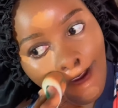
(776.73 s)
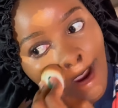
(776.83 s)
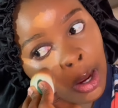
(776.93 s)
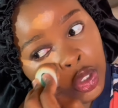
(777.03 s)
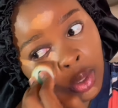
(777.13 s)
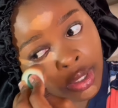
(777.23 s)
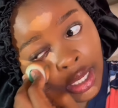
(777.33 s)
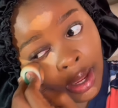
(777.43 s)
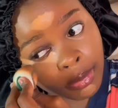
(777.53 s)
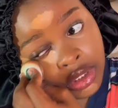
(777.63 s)
Our Durban
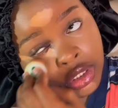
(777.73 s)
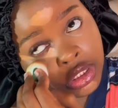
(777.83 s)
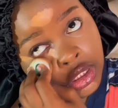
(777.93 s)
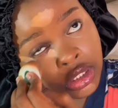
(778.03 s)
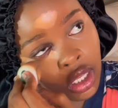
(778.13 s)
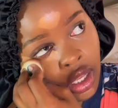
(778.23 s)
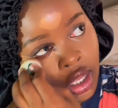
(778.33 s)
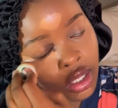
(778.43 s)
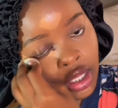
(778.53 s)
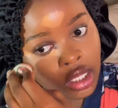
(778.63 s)
campus is
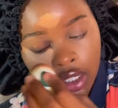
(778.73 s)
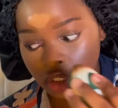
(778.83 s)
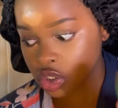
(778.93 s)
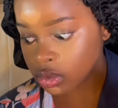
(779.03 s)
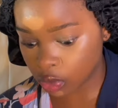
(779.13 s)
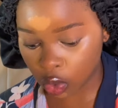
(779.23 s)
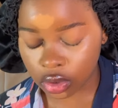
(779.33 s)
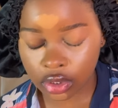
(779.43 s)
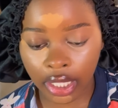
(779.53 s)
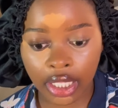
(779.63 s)

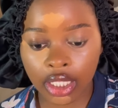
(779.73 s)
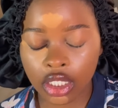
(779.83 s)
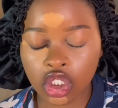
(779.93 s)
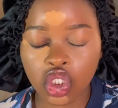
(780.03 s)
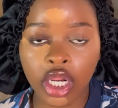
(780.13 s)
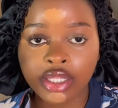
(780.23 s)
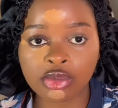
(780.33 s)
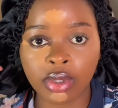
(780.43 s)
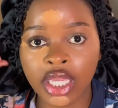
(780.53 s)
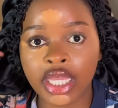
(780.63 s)
small. Like, it's not as
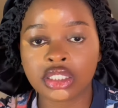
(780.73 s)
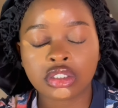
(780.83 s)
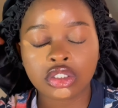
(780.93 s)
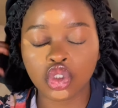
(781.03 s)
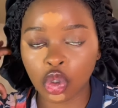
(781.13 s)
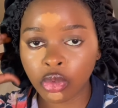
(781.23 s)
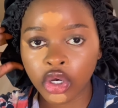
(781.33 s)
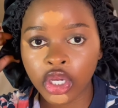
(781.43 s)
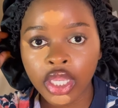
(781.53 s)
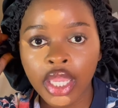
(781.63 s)
big as
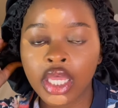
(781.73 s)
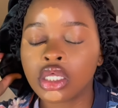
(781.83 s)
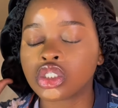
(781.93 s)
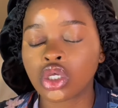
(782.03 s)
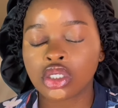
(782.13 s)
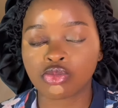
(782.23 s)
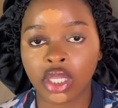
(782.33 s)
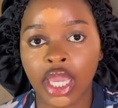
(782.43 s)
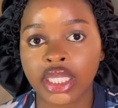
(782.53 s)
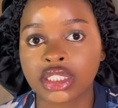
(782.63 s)
Joburg. It's not as
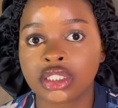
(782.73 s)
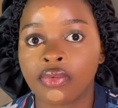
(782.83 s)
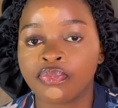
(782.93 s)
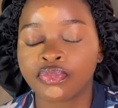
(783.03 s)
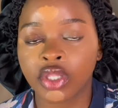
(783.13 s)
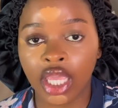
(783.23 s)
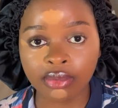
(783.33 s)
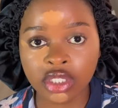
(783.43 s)
big as Cape